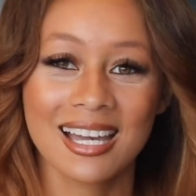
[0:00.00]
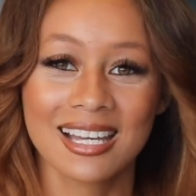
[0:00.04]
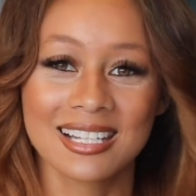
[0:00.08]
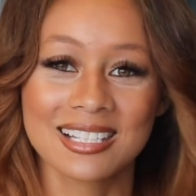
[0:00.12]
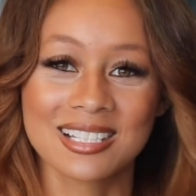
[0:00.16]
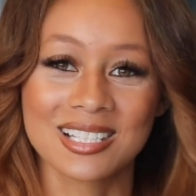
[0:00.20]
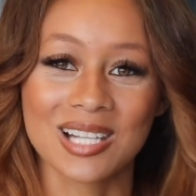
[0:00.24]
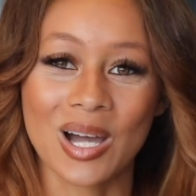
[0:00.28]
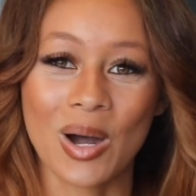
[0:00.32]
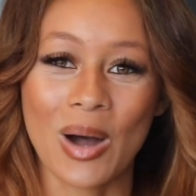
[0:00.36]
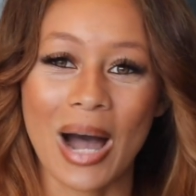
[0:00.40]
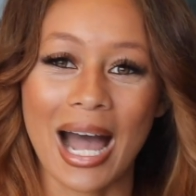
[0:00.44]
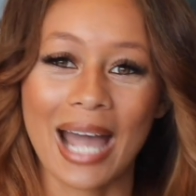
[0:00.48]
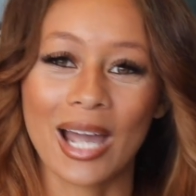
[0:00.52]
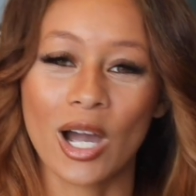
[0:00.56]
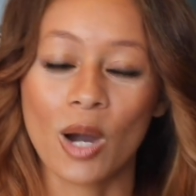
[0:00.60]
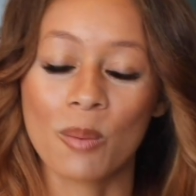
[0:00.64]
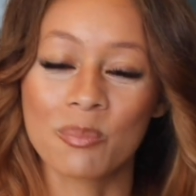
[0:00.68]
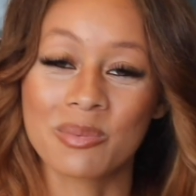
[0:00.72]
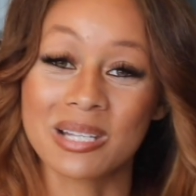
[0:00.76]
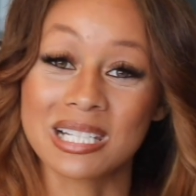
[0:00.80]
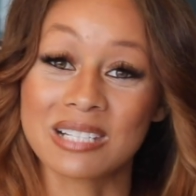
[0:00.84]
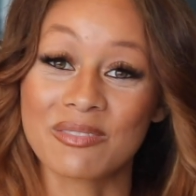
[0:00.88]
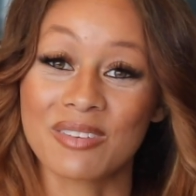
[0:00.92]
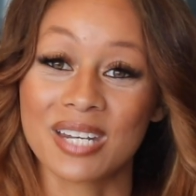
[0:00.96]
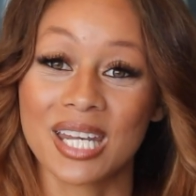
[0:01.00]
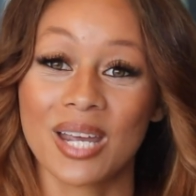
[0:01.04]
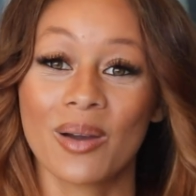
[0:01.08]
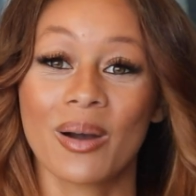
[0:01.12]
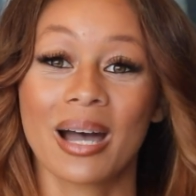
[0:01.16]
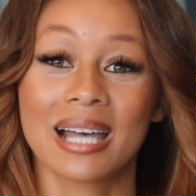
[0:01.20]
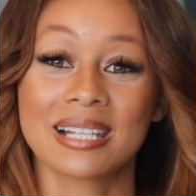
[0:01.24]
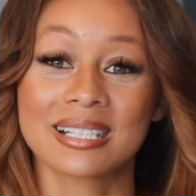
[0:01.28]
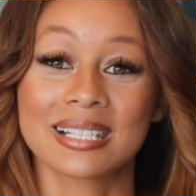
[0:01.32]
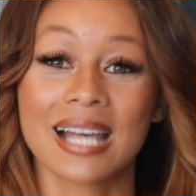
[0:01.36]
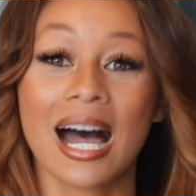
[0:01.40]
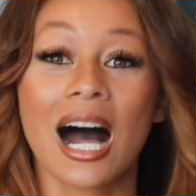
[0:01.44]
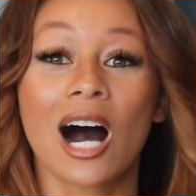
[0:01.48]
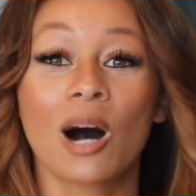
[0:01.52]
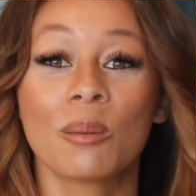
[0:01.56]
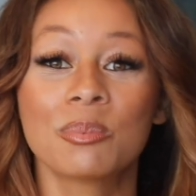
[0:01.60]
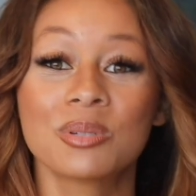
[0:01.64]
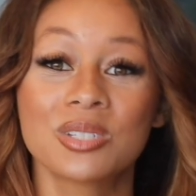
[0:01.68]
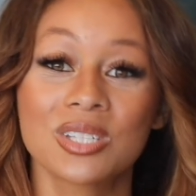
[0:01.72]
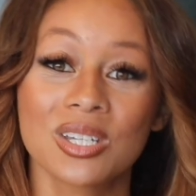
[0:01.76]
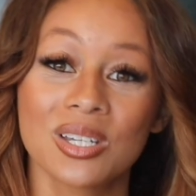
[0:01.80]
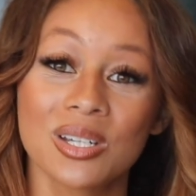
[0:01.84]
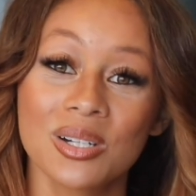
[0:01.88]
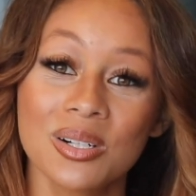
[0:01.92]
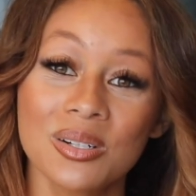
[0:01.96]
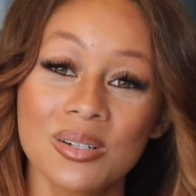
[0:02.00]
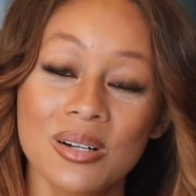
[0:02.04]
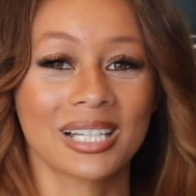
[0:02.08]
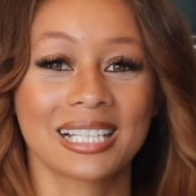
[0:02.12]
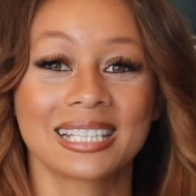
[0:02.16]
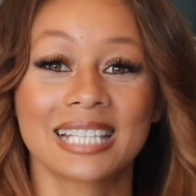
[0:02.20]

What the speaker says: So I hope this video has helped you.